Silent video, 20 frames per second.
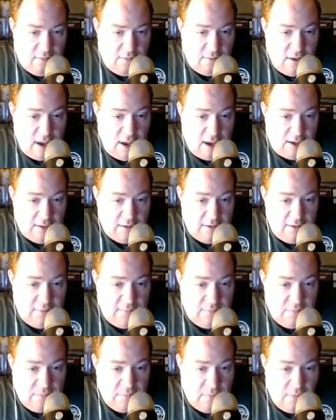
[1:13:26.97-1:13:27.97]
decks.
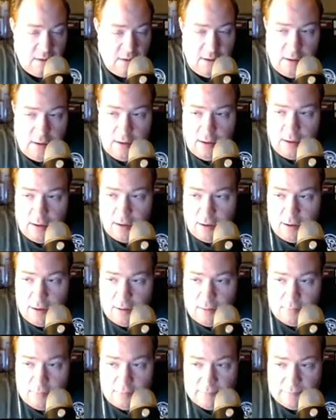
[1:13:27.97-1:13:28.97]

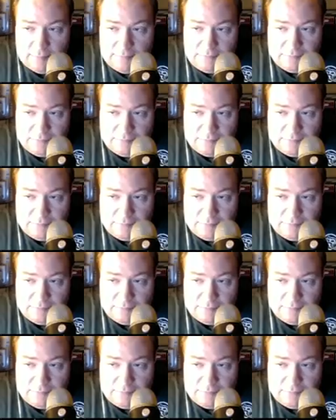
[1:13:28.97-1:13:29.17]
You